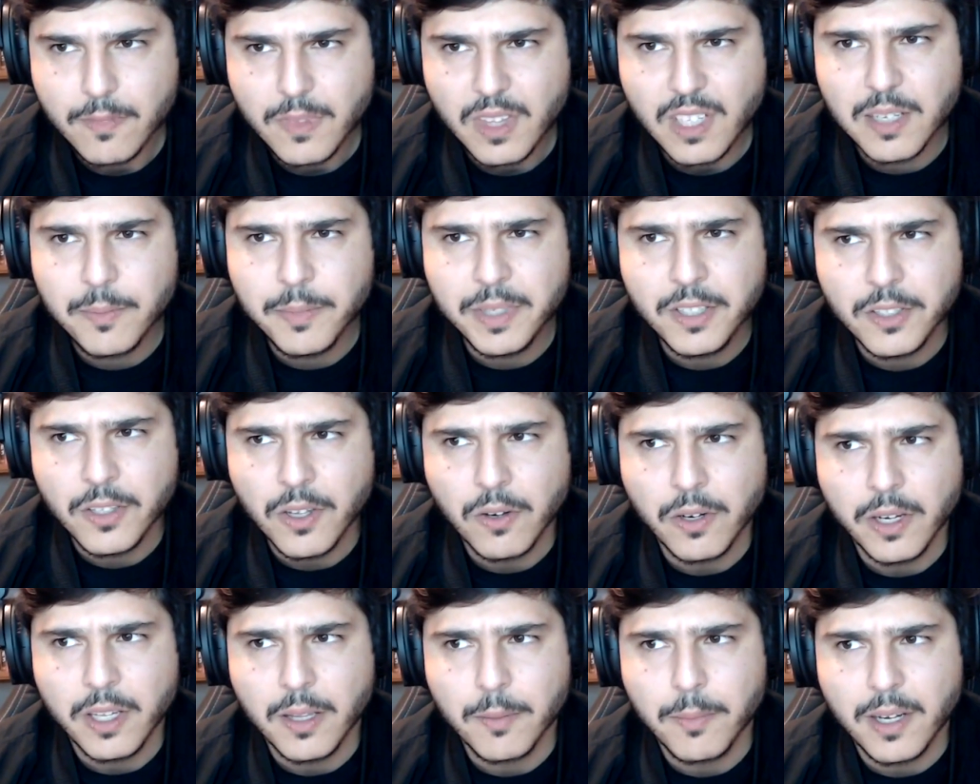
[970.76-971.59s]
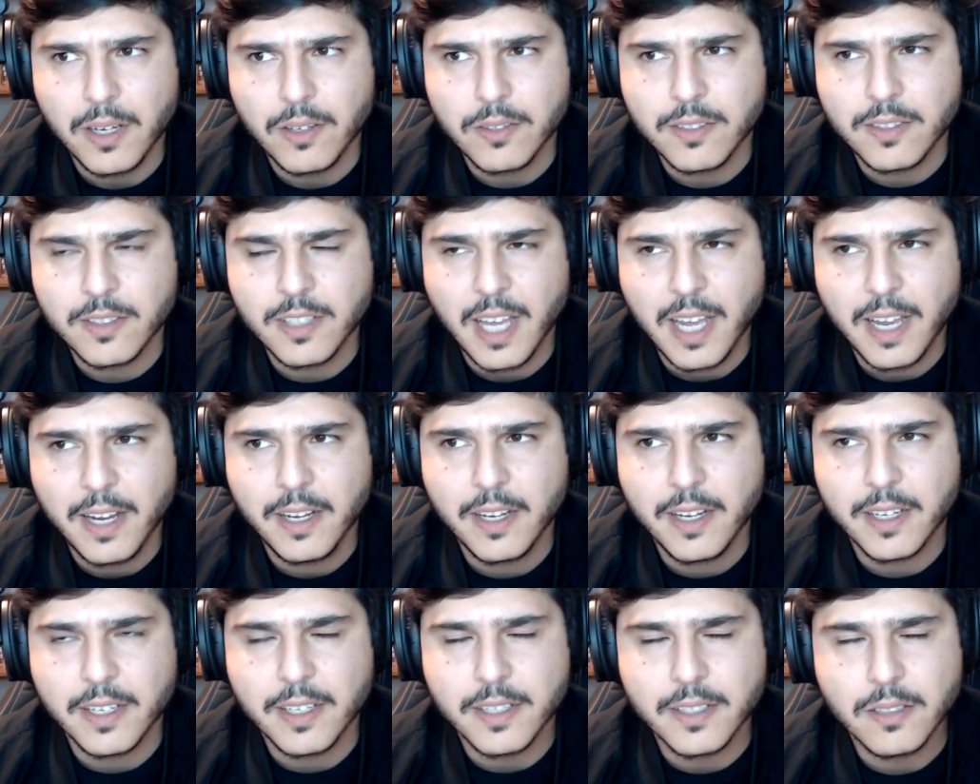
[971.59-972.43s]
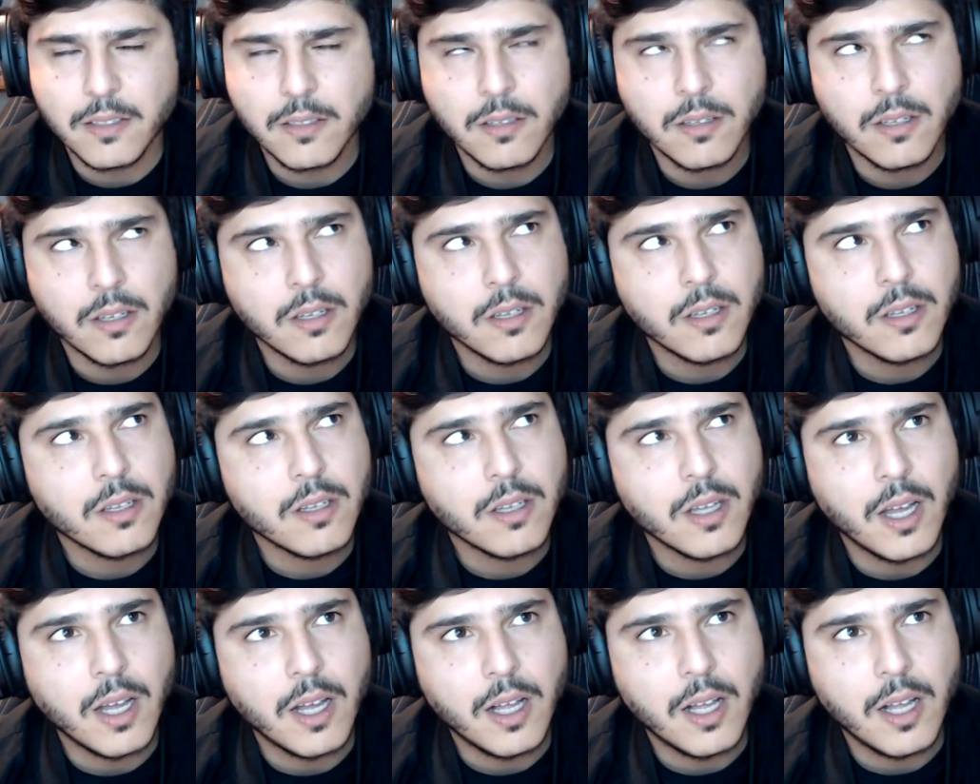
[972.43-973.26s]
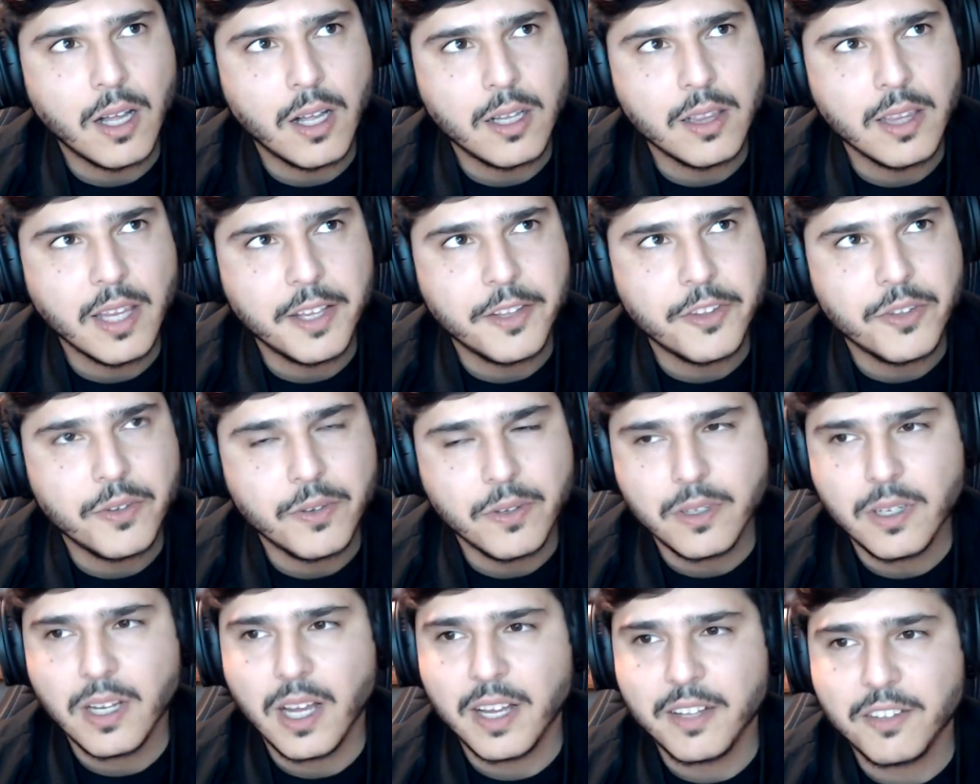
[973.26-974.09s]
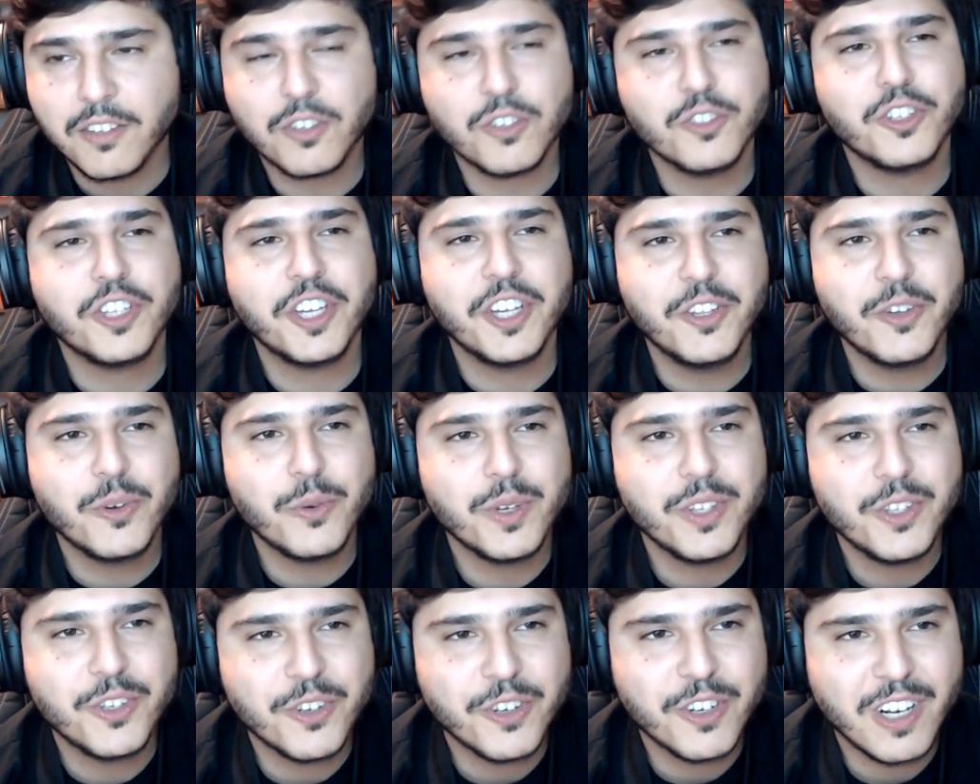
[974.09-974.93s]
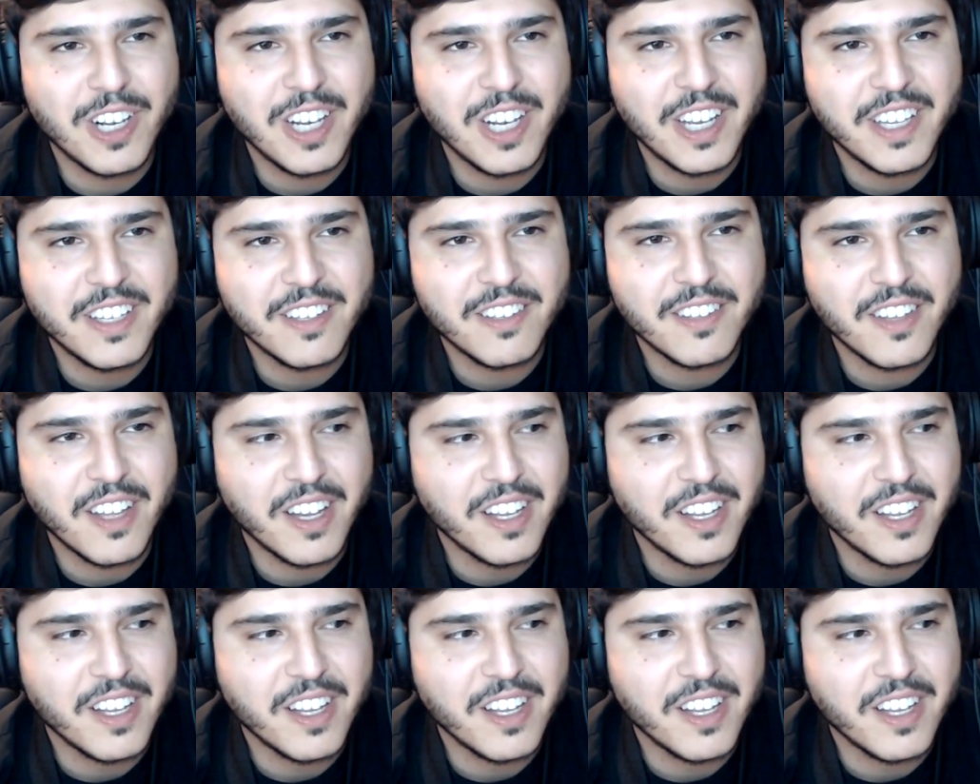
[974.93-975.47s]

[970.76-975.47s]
I mean, talking about Zancan, I'll let you guys continue with your list.